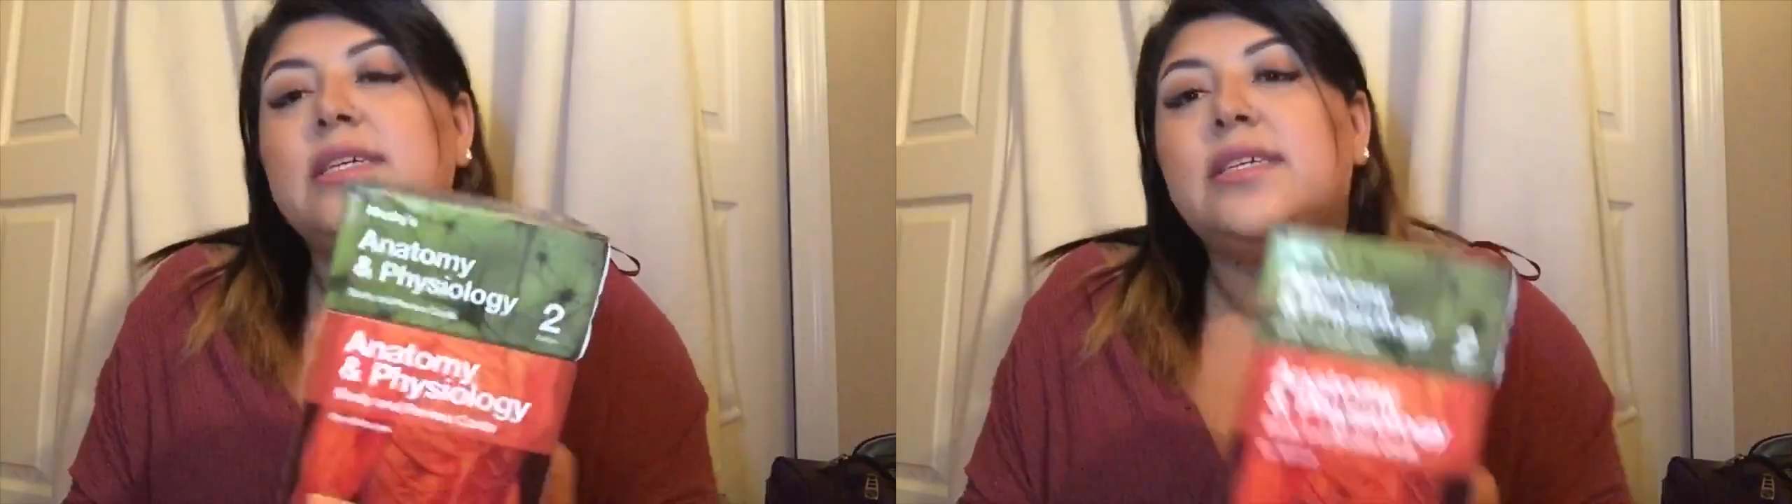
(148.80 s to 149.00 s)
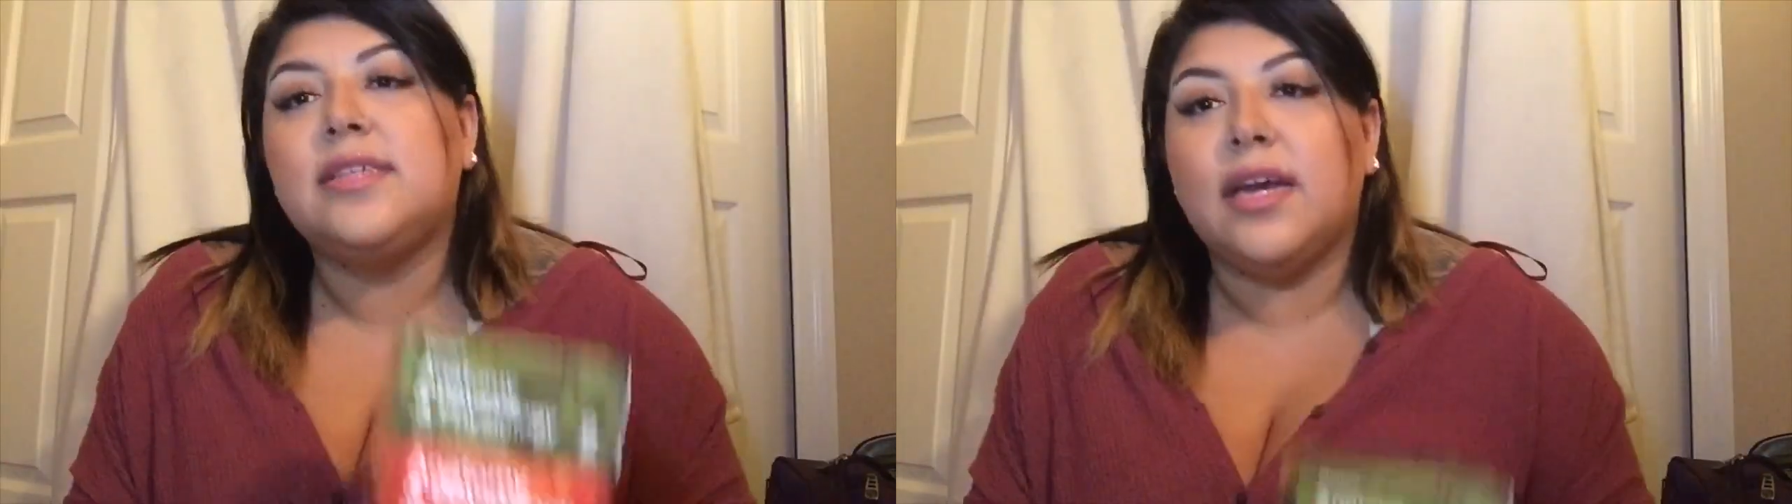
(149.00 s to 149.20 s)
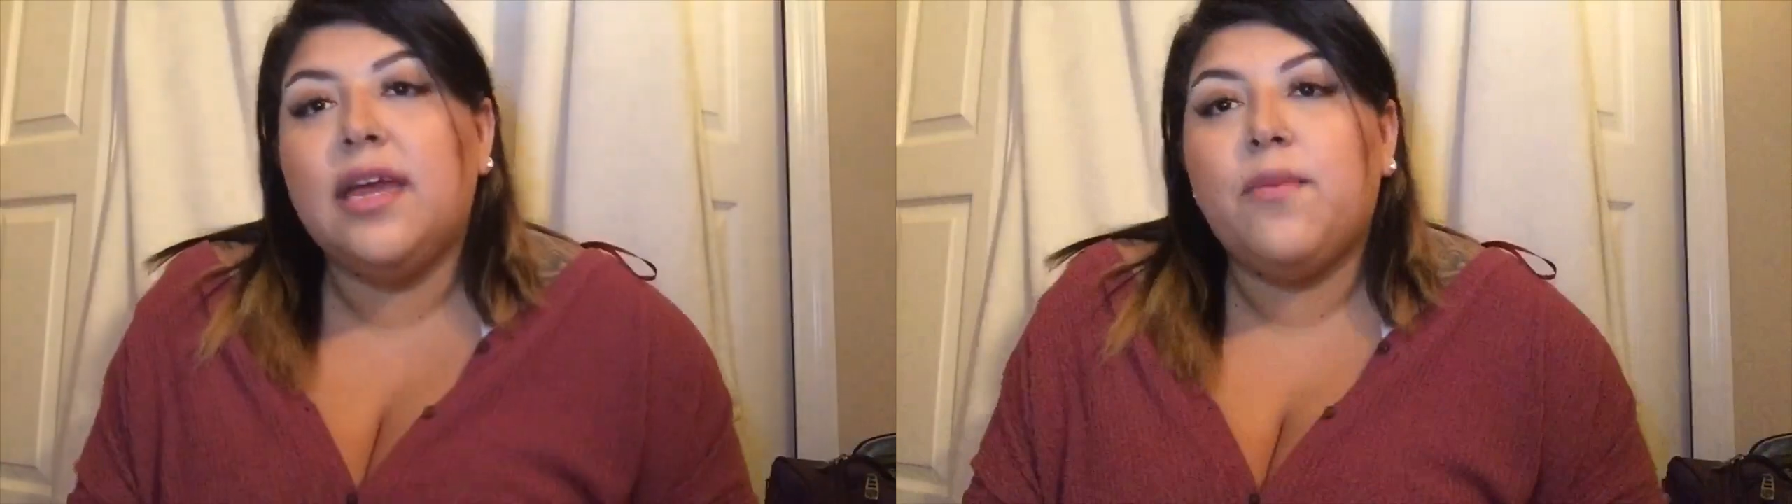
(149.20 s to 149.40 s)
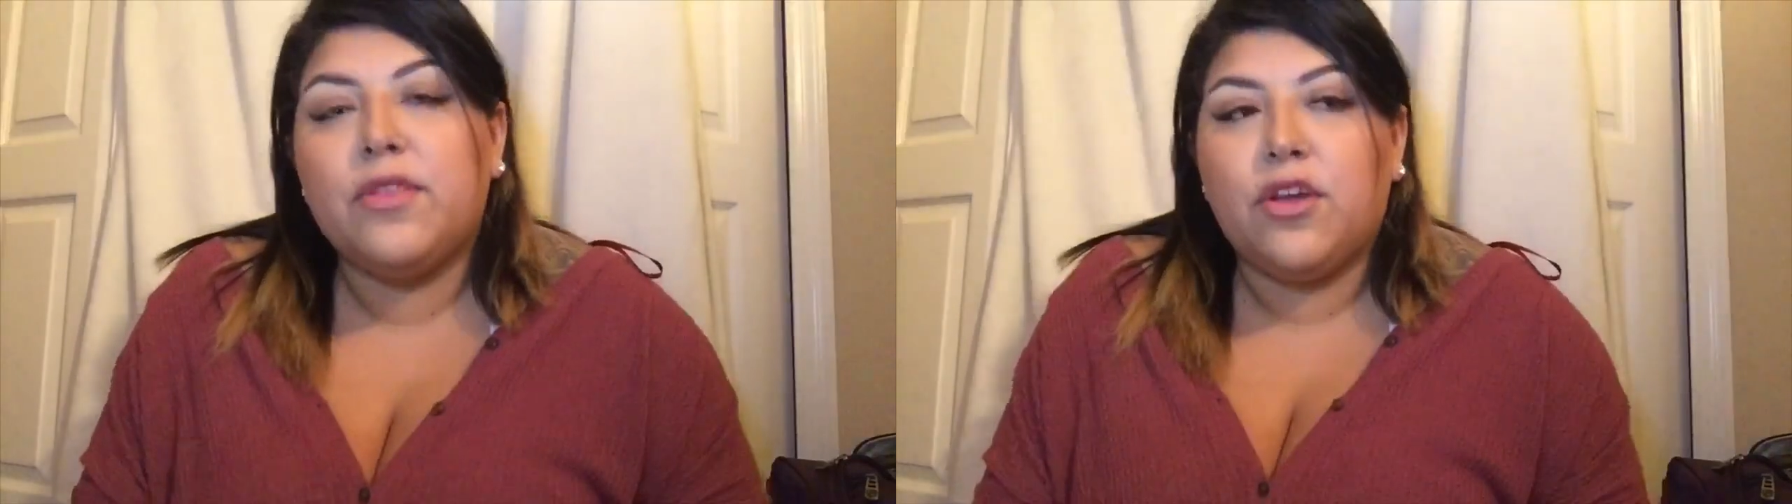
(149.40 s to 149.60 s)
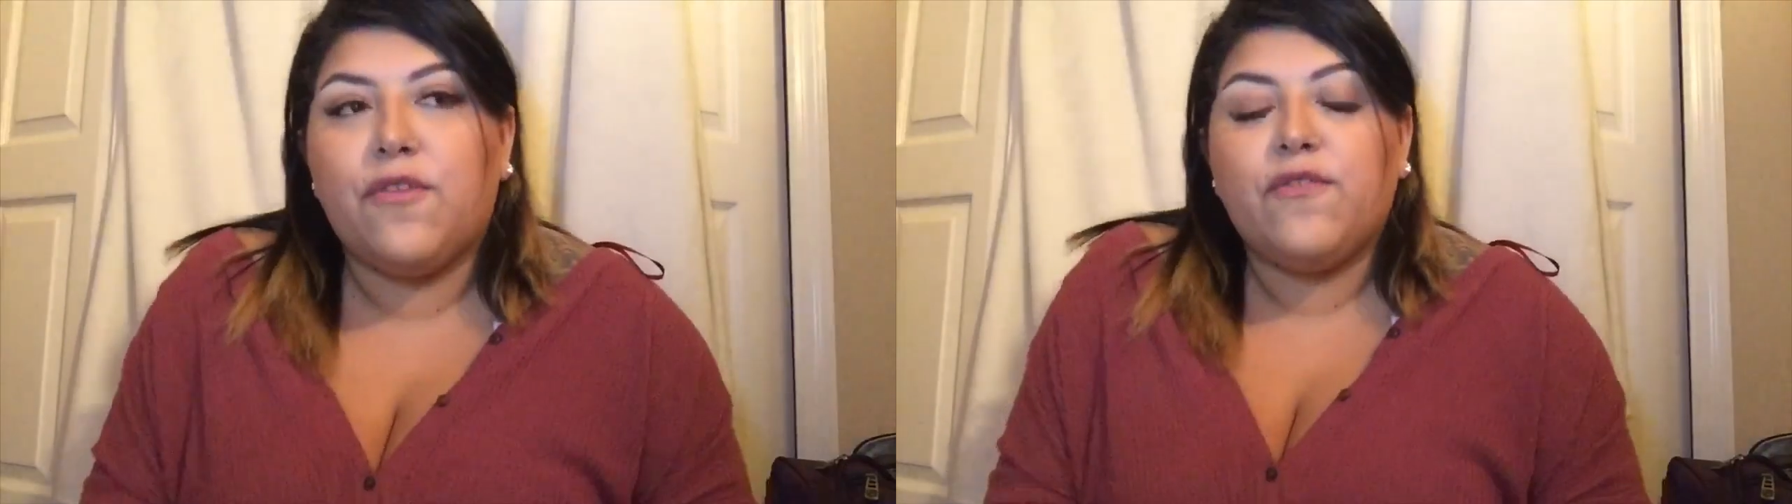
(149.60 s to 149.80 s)
to study
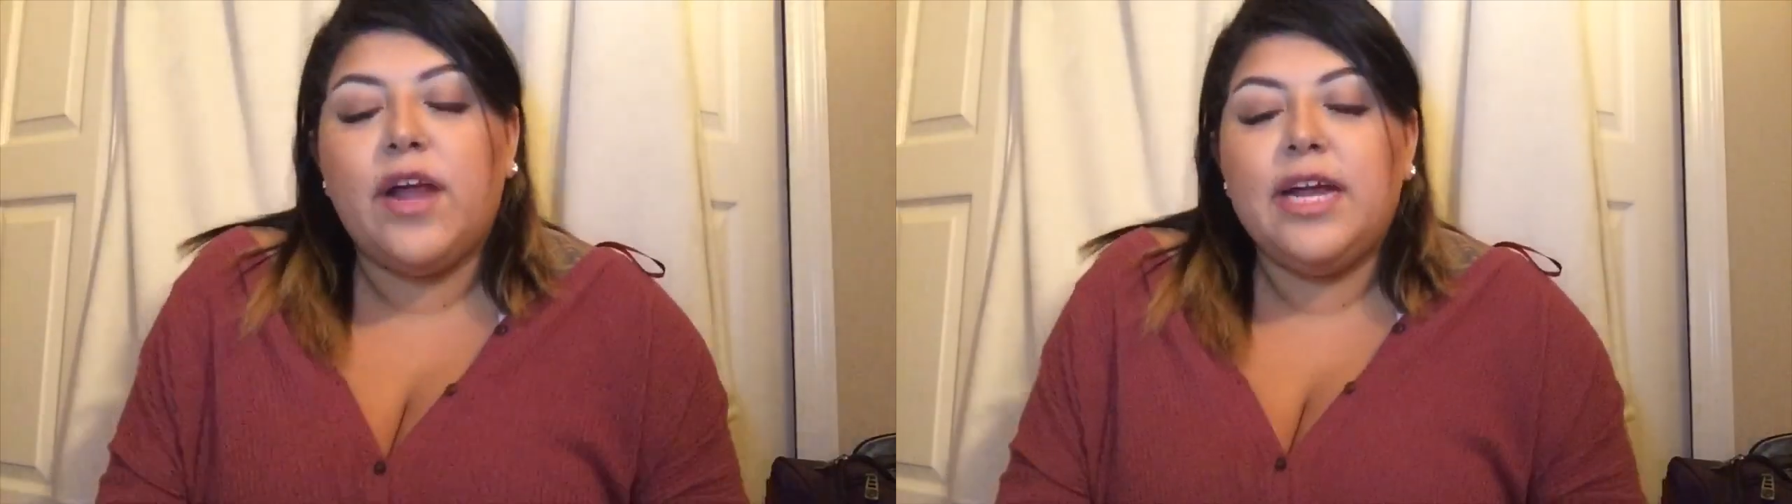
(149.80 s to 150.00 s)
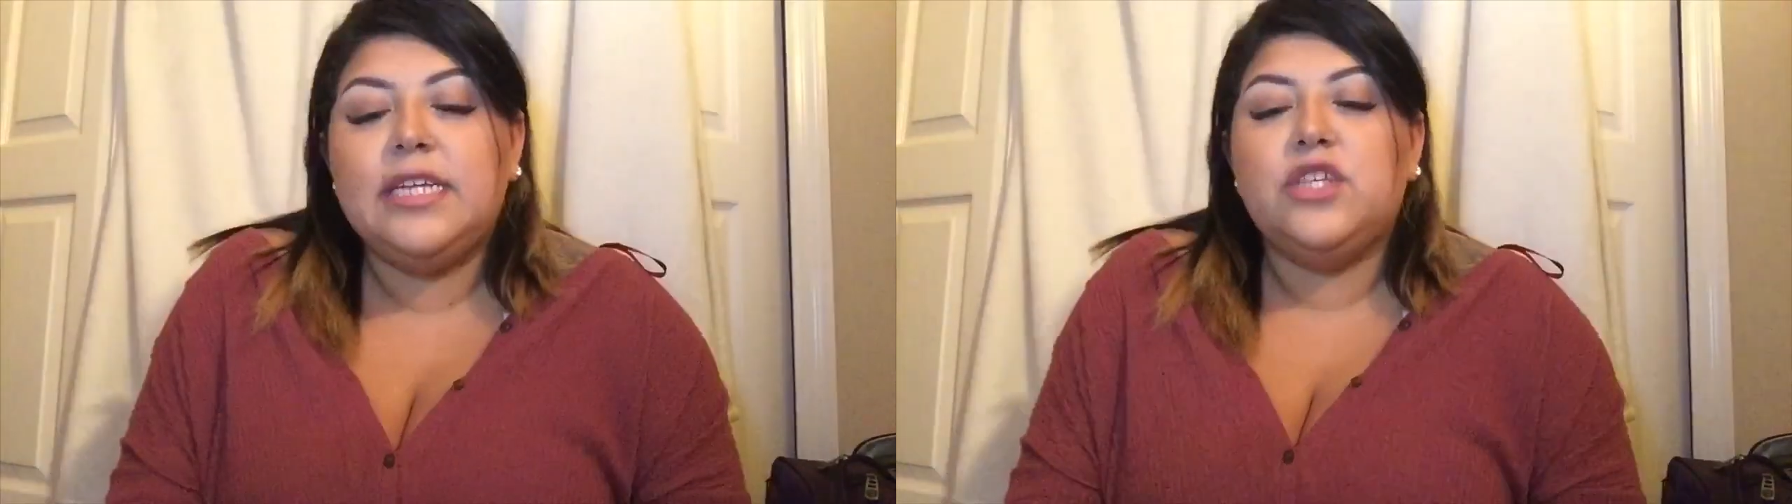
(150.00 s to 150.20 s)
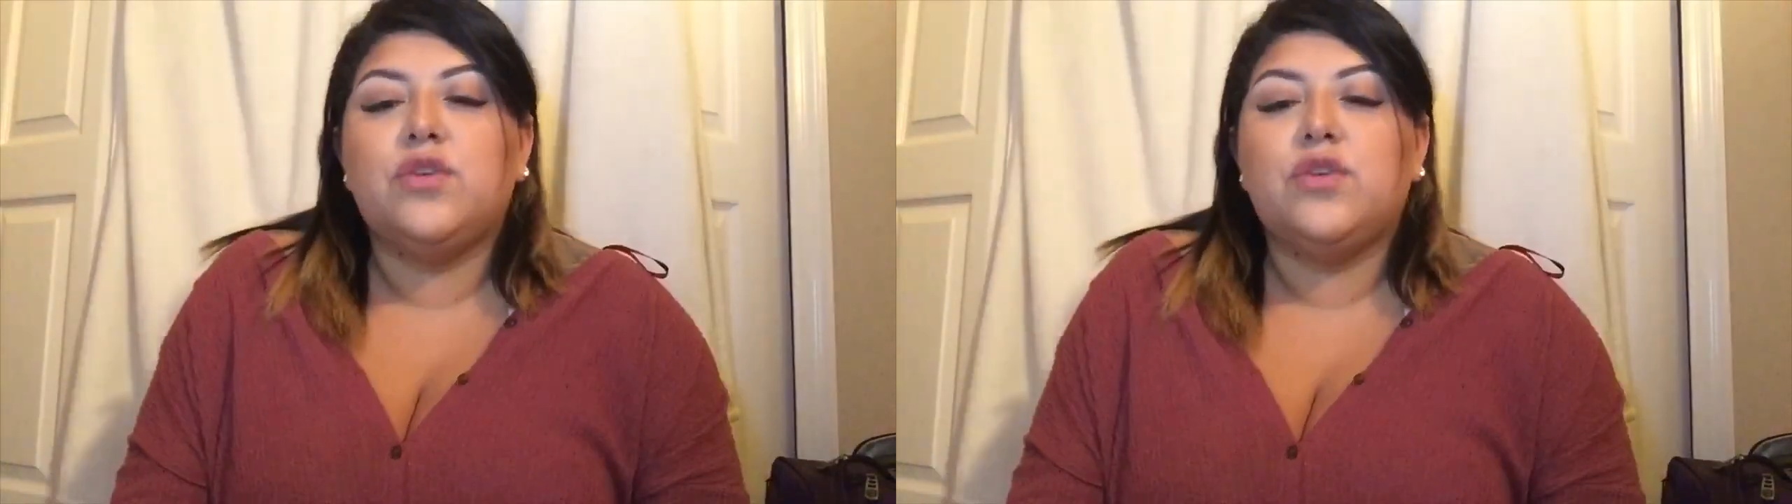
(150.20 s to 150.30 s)
with your friends.